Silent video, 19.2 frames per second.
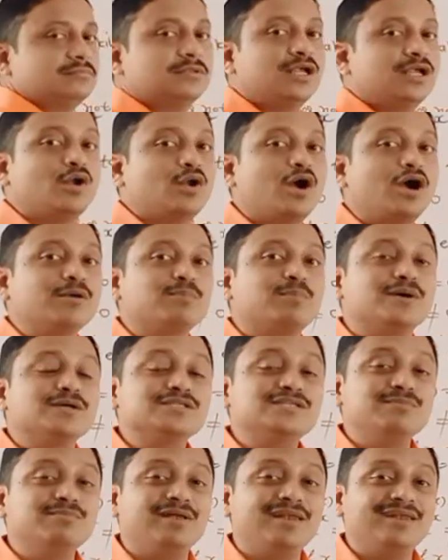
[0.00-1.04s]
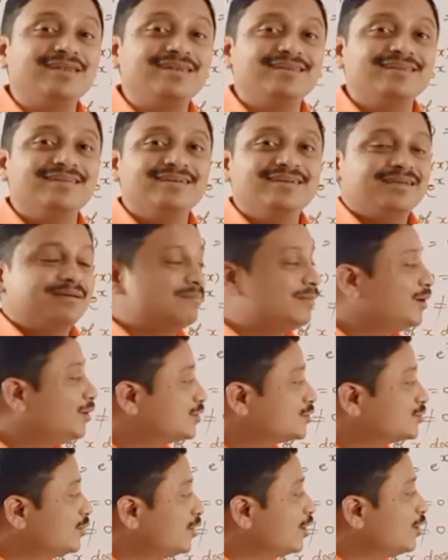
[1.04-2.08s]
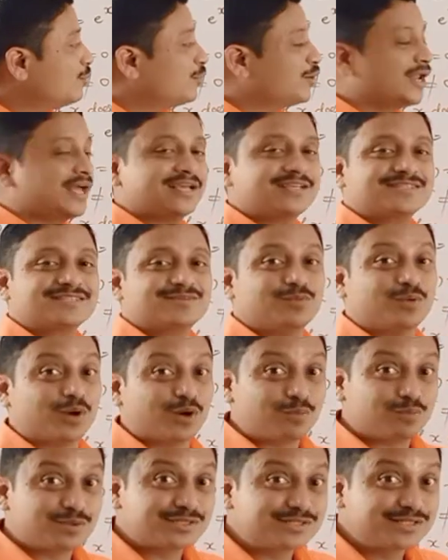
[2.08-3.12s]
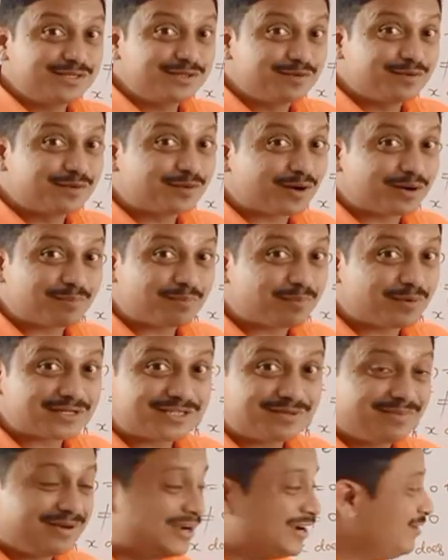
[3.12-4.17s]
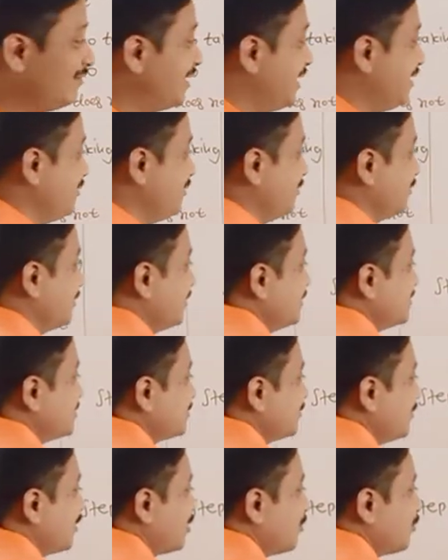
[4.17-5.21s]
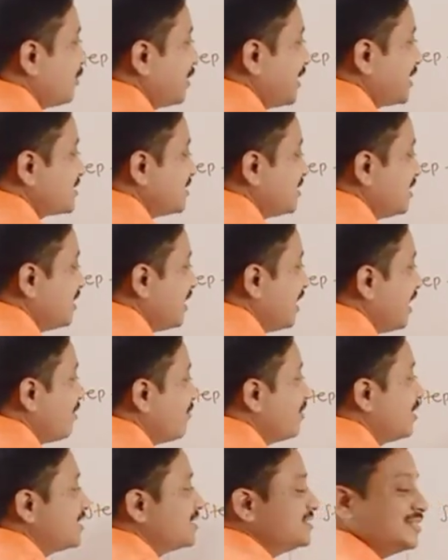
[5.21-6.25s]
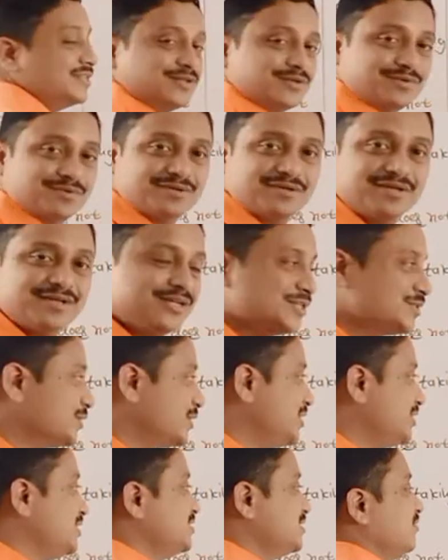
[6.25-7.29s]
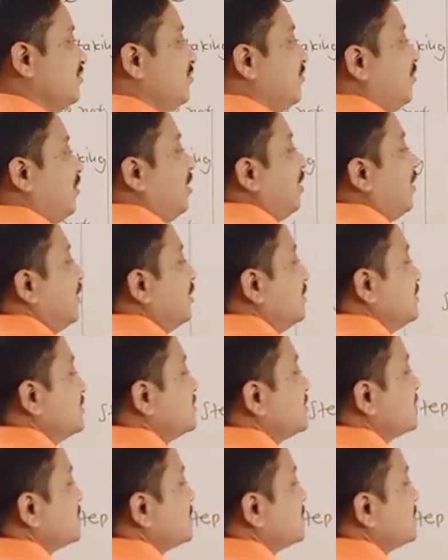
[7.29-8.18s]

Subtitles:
Then not possible. Because 1 upon x, 1 upon 0, not possibility value. So 1 upon x never 0. So it is a false.